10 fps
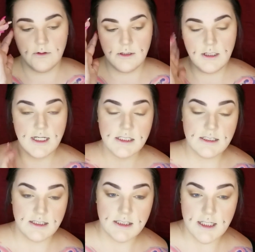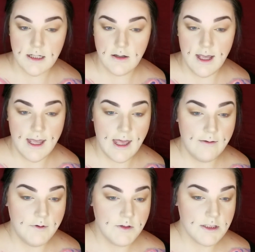I want to test this out. I
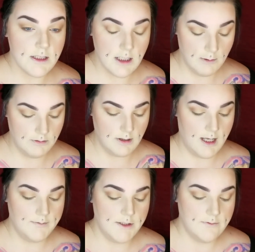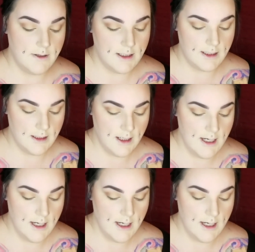have used it a couple times already